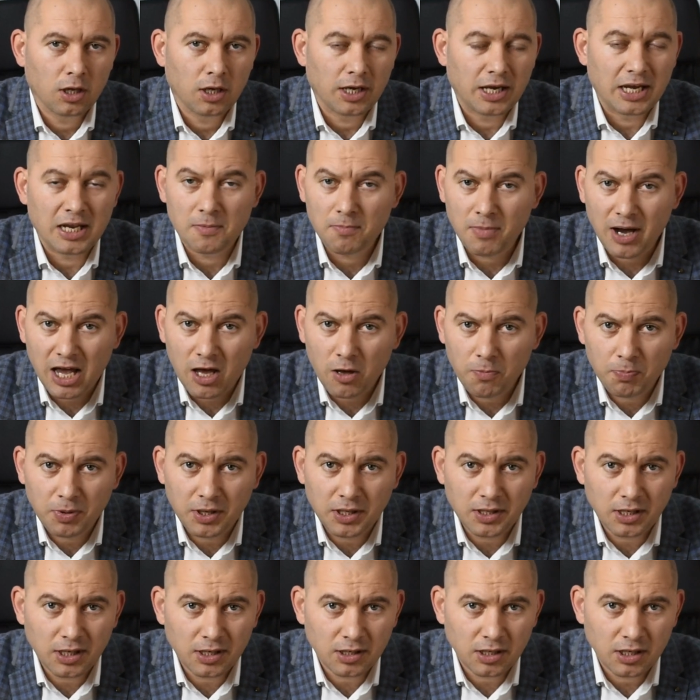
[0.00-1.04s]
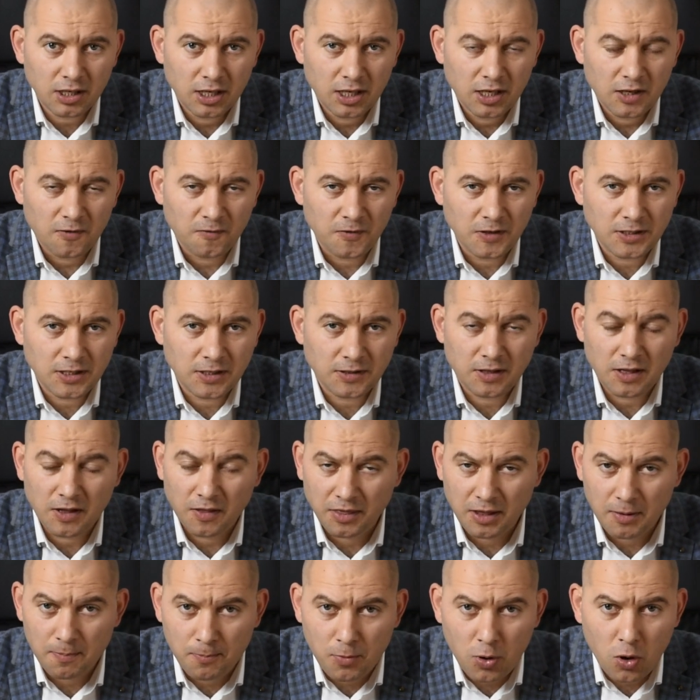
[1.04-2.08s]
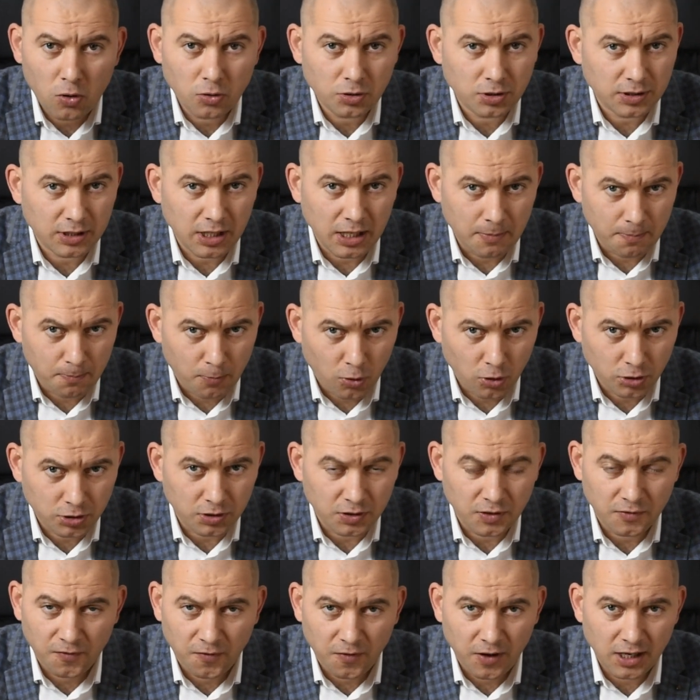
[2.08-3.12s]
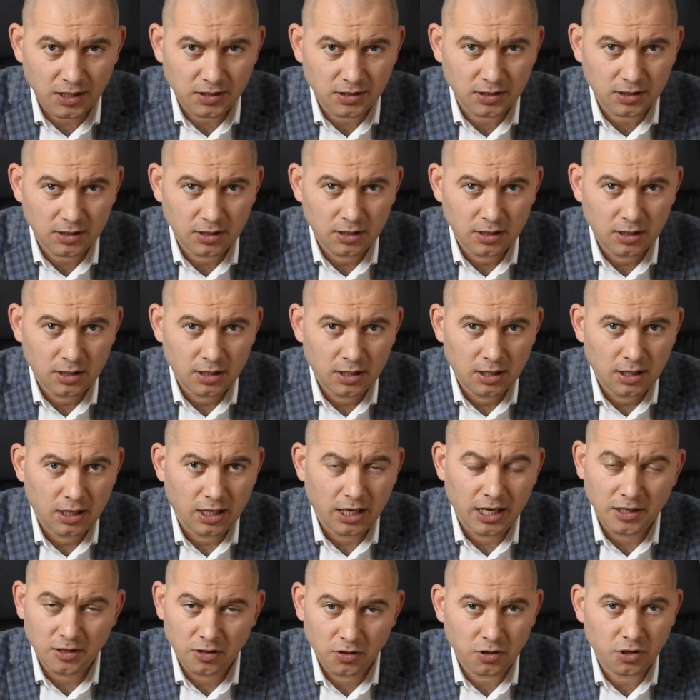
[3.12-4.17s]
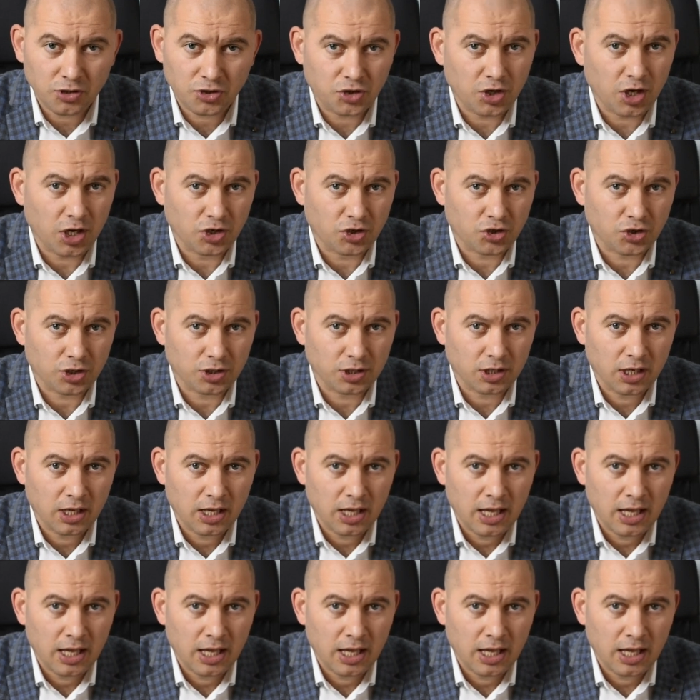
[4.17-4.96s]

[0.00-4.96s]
In my opinion, this is the most important phase in negotiation,